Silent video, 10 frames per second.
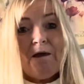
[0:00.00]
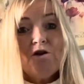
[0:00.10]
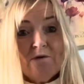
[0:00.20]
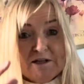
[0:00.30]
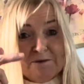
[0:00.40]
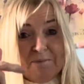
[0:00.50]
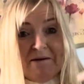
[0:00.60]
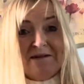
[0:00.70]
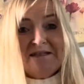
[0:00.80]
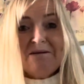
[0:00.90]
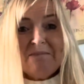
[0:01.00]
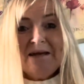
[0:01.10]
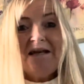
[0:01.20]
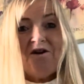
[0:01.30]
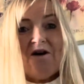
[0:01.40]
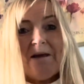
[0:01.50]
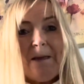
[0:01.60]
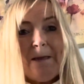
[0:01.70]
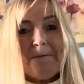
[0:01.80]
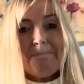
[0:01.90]
You're experiencing me now.
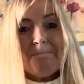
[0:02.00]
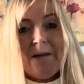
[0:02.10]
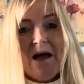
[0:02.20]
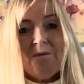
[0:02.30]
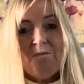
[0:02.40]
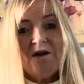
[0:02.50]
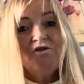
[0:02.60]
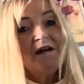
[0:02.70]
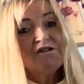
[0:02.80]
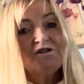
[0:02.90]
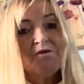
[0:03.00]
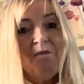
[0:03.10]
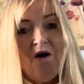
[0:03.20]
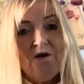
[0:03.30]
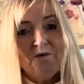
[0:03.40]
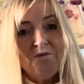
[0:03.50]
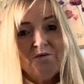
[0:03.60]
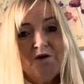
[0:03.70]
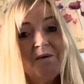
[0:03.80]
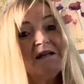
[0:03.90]
And when you get to tomorrow,
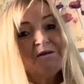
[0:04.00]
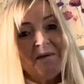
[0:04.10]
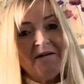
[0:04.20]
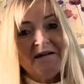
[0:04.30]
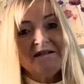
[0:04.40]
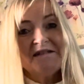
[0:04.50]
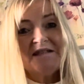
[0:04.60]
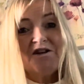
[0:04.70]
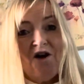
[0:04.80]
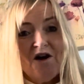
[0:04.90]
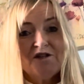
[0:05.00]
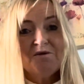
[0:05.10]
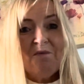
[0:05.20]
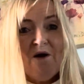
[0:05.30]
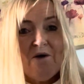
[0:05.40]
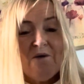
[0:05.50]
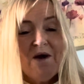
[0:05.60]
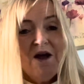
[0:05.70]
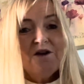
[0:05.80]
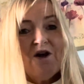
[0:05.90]
you will experience the now tomorrow.
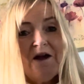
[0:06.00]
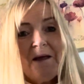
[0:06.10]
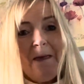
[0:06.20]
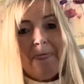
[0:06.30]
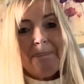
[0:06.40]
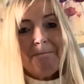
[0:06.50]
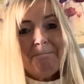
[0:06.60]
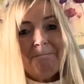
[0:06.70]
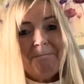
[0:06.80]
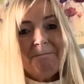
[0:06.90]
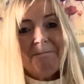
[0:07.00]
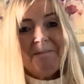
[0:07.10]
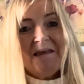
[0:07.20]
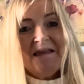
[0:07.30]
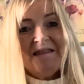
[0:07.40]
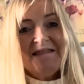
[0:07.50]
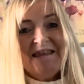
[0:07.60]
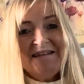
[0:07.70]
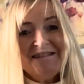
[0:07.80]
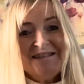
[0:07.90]
Now,
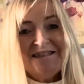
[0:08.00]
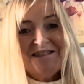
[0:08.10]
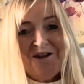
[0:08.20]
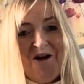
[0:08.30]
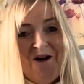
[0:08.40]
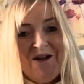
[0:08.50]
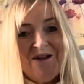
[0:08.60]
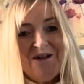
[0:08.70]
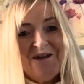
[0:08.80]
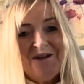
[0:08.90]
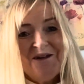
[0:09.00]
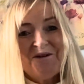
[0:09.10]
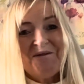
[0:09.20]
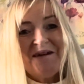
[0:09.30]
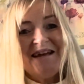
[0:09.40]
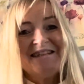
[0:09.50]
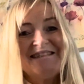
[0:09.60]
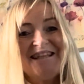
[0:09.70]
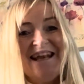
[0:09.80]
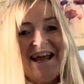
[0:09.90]
this now creates
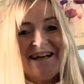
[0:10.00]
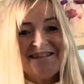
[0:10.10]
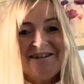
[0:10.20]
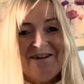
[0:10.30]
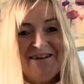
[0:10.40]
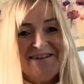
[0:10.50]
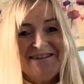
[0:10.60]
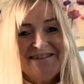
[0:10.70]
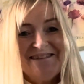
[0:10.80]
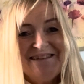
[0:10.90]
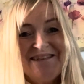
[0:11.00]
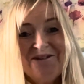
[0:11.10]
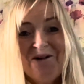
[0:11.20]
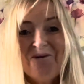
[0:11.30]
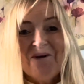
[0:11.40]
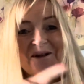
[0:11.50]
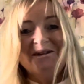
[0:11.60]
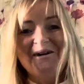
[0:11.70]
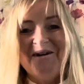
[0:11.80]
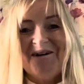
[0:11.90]
the next now. It's all one
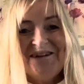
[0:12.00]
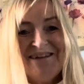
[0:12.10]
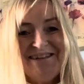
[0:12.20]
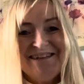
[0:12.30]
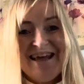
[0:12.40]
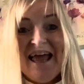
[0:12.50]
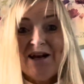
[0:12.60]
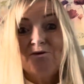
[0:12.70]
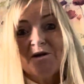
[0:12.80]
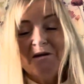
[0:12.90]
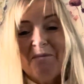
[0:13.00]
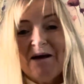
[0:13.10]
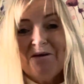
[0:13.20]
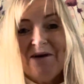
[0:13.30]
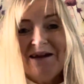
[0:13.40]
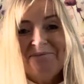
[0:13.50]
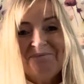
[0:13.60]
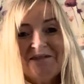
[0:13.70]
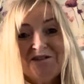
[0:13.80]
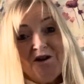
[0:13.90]
now. N-O-W, by the way.
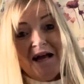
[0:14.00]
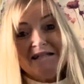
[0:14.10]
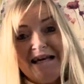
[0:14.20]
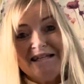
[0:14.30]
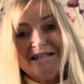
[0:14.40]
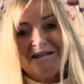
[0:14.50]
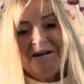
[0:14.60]
That's why I say it.